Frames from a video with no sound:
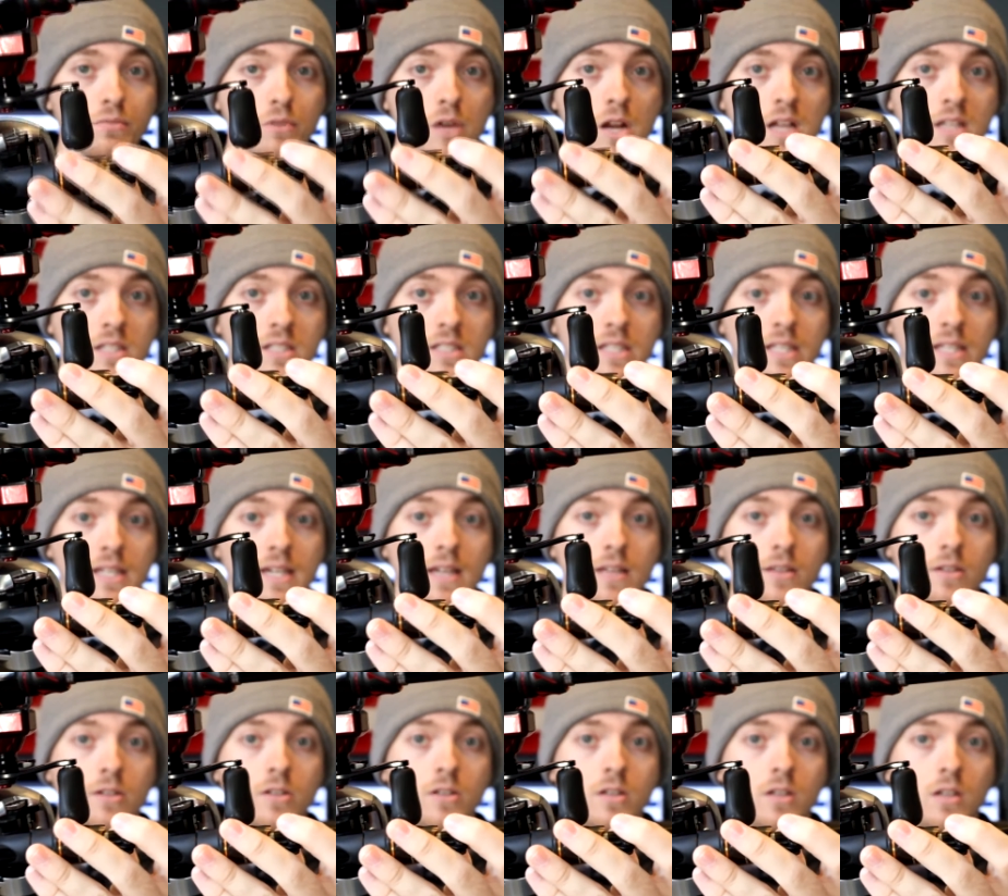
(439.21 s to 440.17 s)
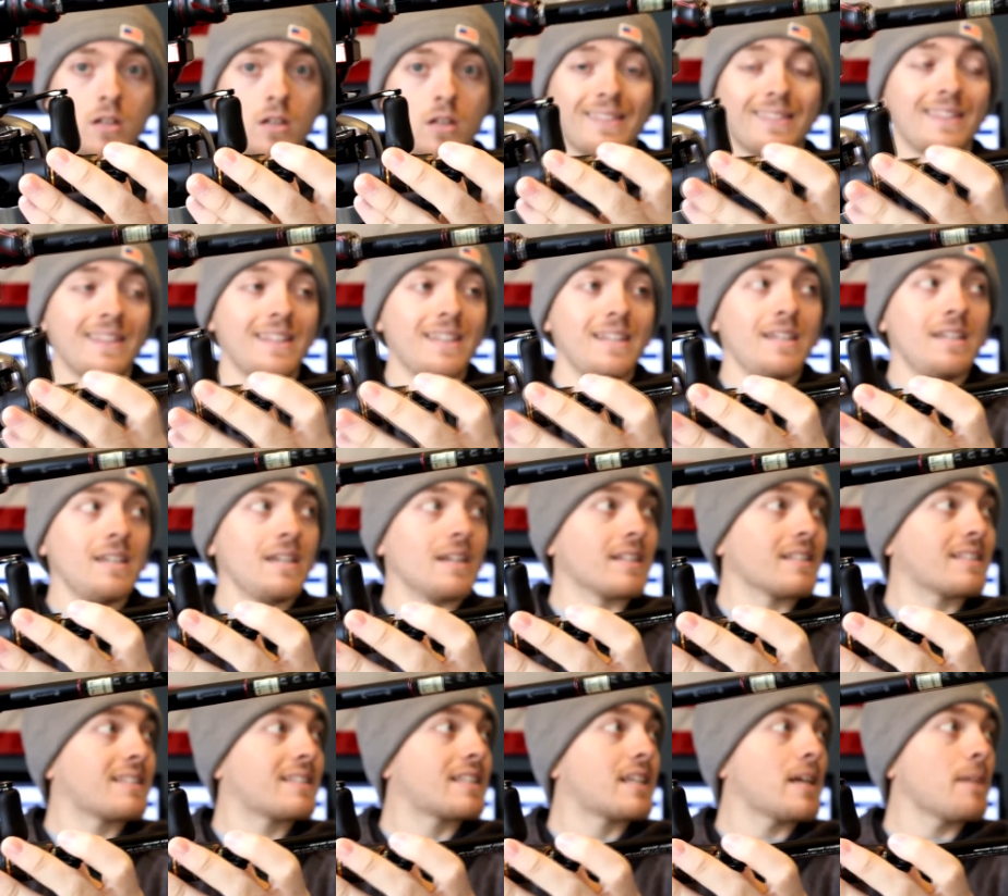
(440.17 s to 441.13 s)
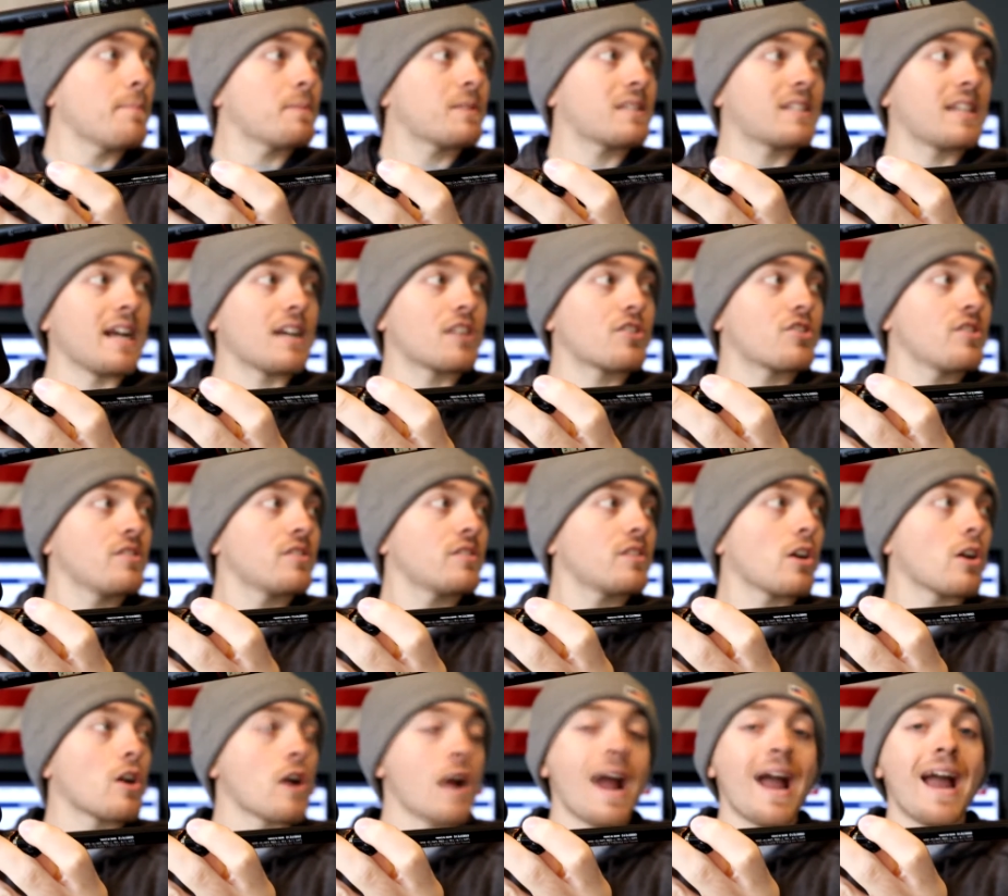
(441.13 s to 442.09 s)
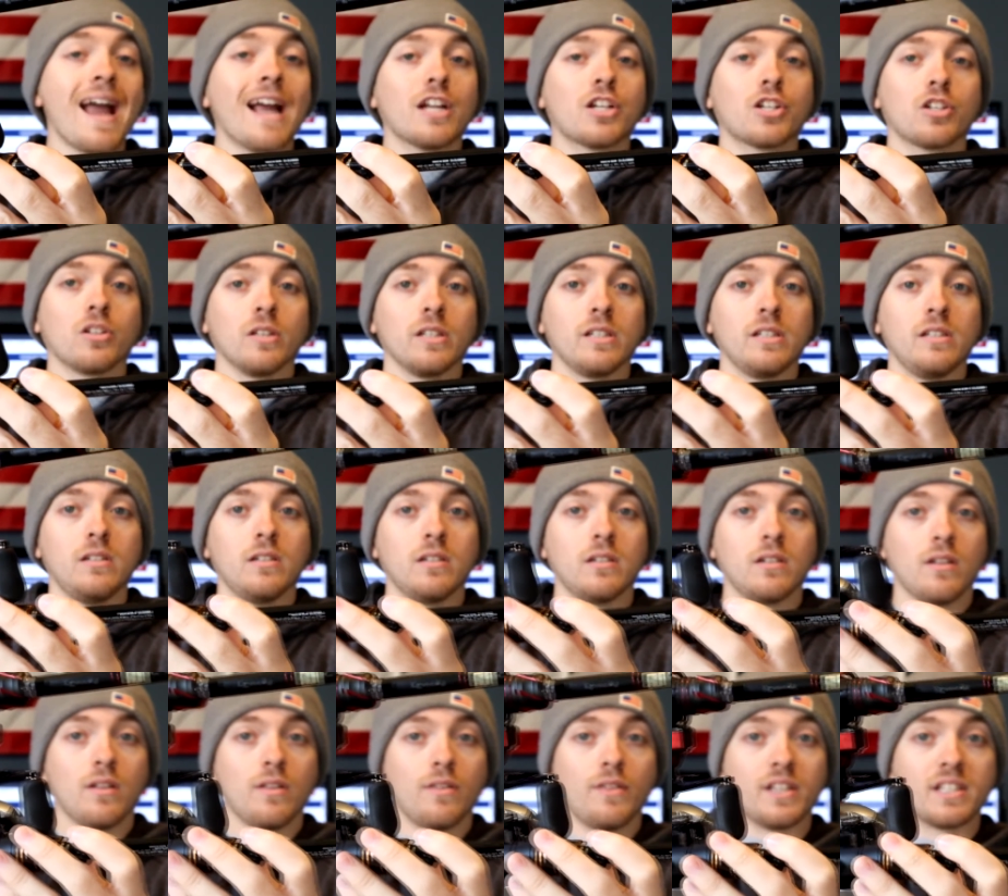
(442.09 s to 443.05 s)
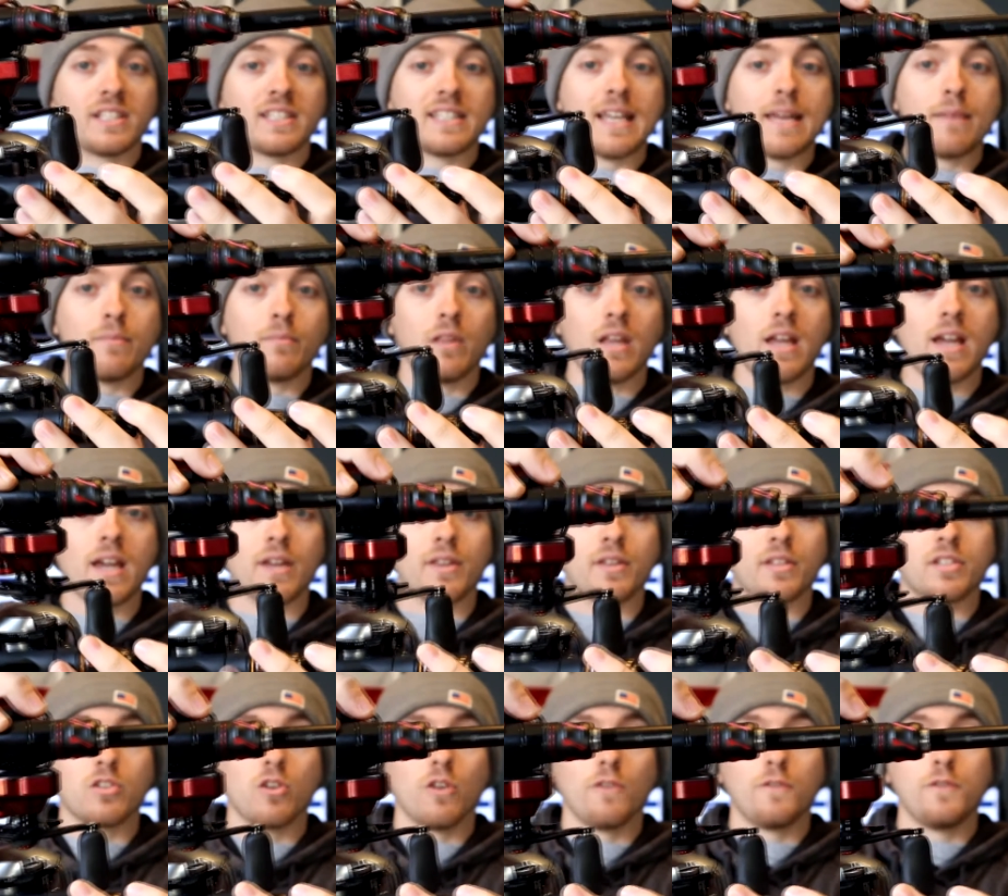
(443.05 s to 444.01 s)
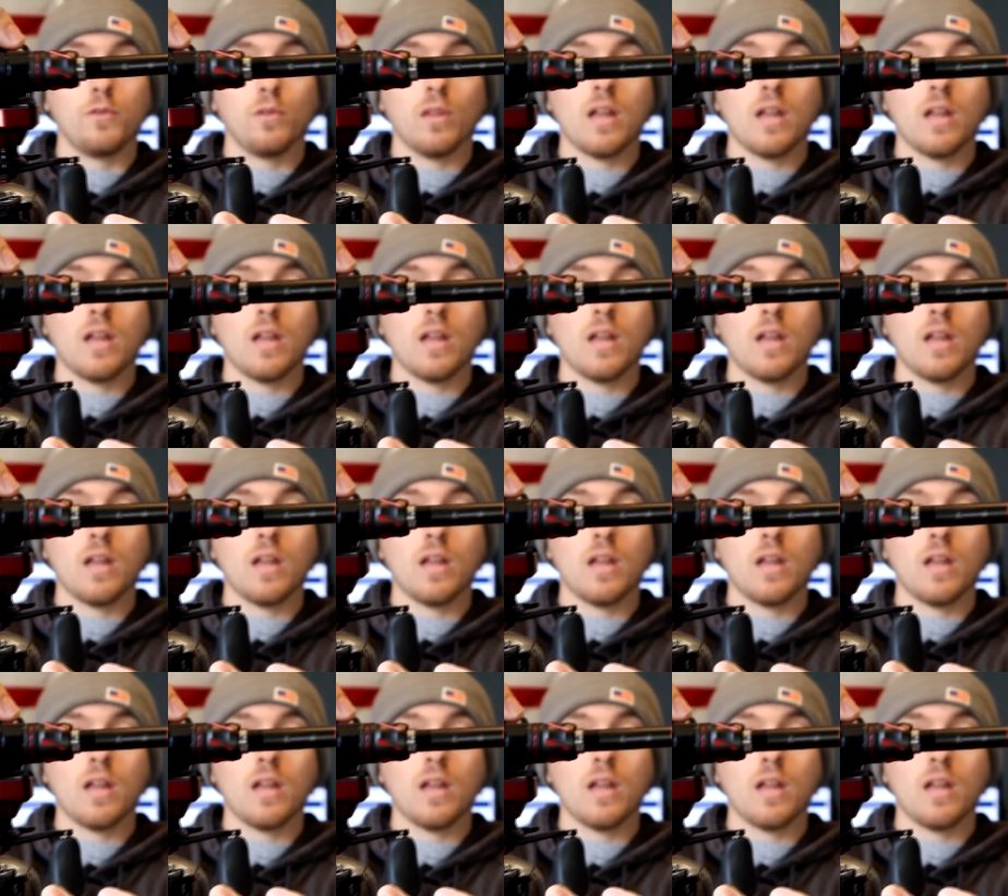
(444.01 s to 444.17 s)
rods together, the tip sections are actually the same length. So if you